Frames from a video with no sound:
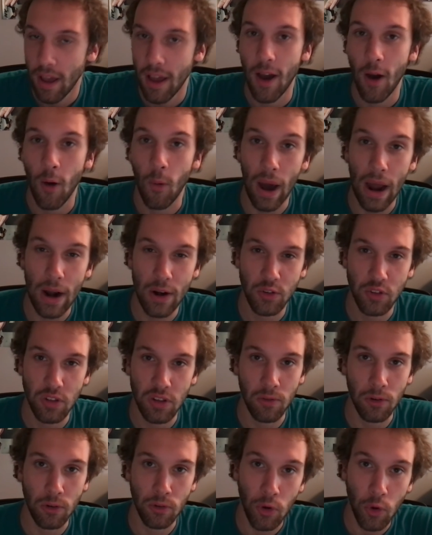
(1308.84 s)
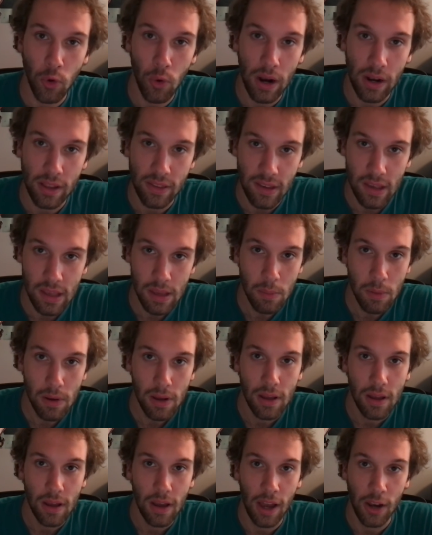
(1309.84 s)
wide receiver 2 on a team,
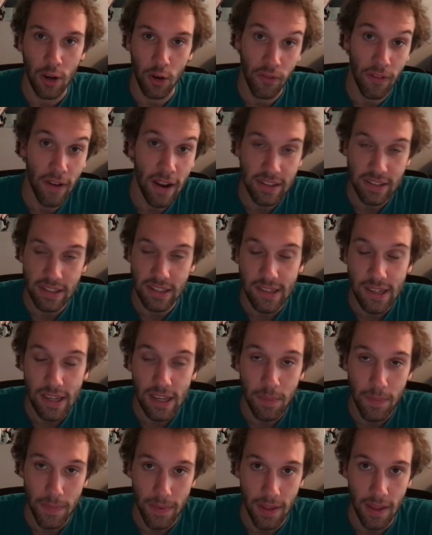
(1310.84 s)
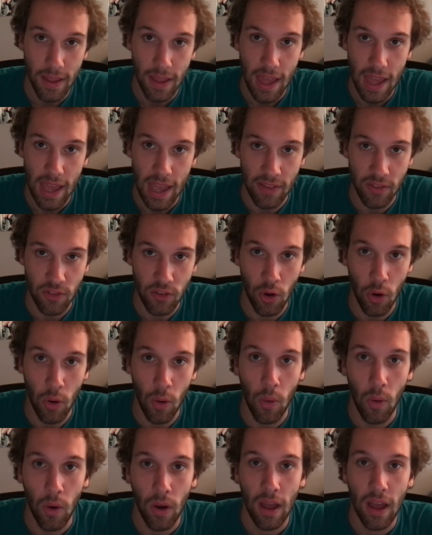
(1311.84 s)
on your fantasy team. And
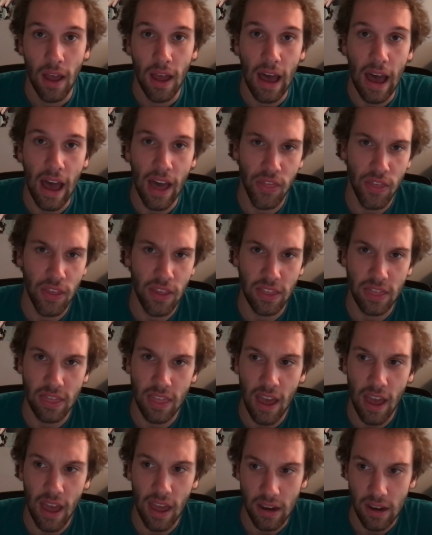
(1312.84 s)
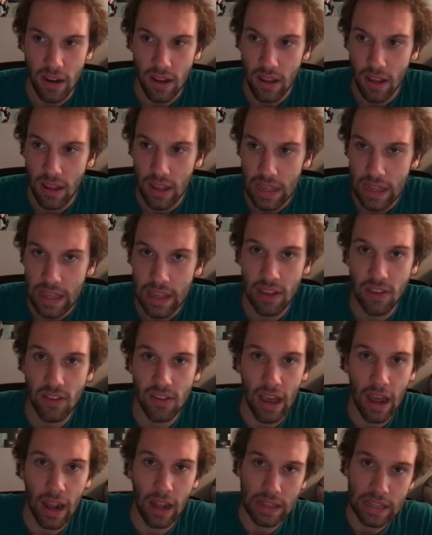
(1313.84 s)
so I think that he's
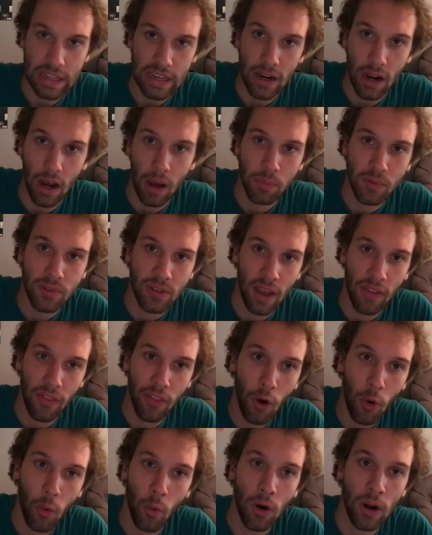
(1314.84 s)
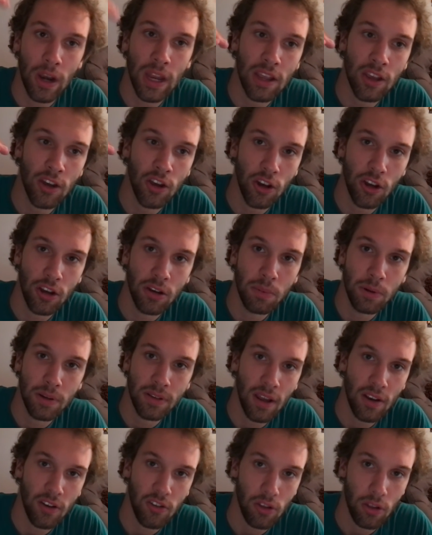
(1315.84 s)
got elite upside, though, where he could
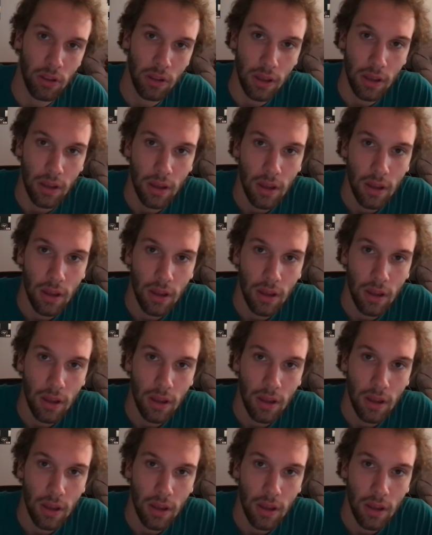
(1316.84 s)
potentially